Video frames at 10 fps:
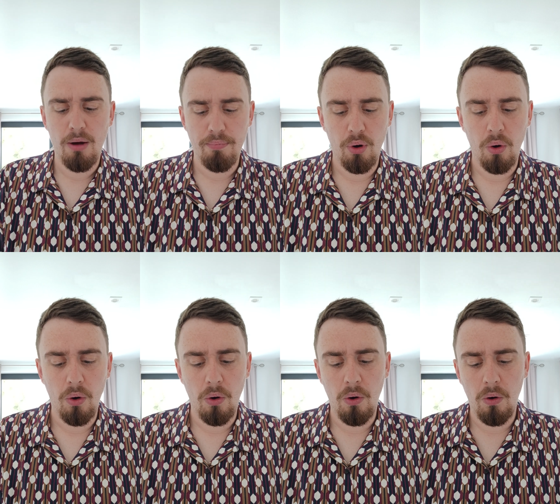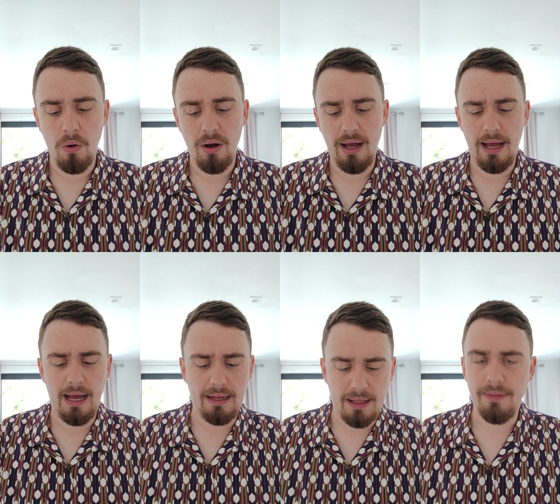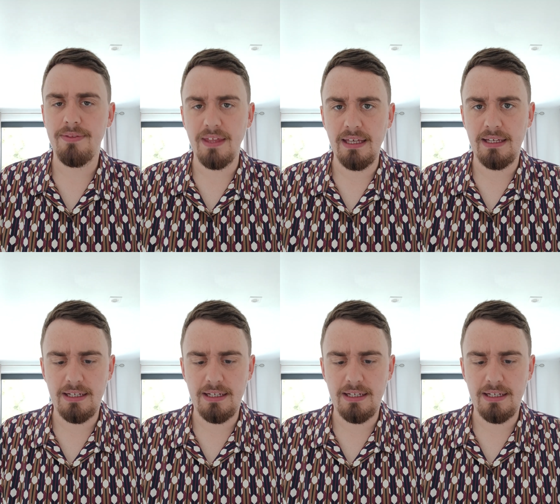but I think